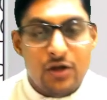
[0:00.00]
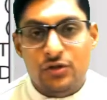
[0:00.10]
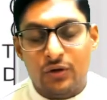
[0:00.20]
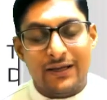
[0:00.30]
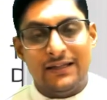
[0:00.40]

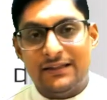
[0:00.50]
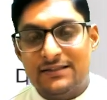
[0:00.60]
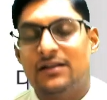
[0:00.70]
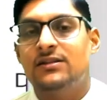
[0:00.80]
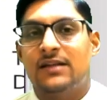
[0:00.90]
So in
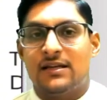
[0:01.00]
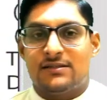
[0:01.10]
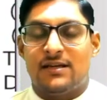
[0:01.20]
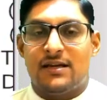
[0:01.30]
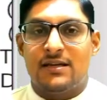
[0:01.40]
such
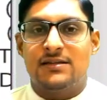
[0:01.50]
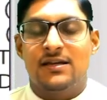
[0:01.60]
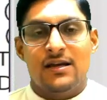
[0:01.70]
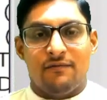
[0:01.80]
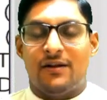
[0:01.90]

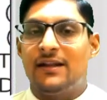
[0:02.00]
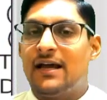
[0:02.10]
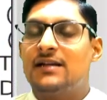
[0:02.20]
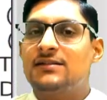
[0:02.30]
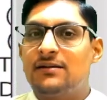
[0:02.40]
cases, when
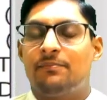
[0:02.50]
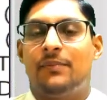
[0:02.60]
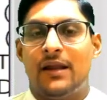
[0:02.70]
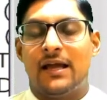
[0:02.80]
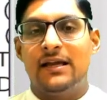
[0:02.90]
they are
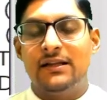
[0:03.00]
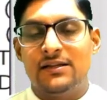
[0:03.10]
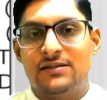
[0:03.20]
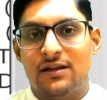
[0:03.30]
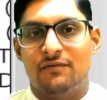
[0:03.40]
supplying
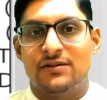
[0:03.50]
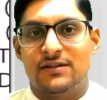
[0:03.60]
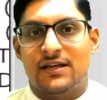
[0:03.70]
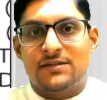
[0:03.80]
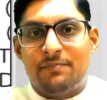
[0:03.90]
the
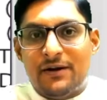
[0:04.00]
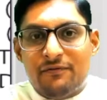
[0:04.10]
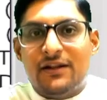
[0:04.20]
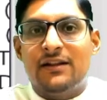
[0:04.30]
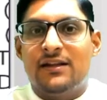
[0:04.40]
services
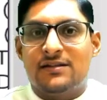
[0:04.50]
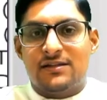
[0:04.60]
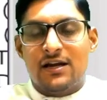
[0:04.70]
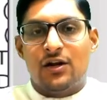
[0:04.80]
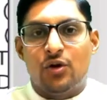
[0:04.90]
between
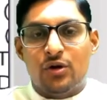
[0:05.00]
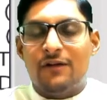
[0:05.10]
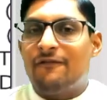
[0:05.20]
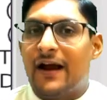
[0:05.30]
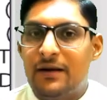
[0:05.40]
this
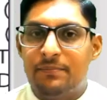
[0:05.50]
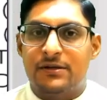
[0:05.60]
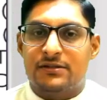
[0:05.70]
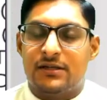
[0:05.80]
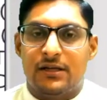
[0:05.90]
notified
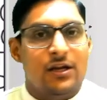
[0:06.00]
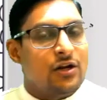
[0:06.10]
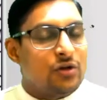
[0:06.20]
person,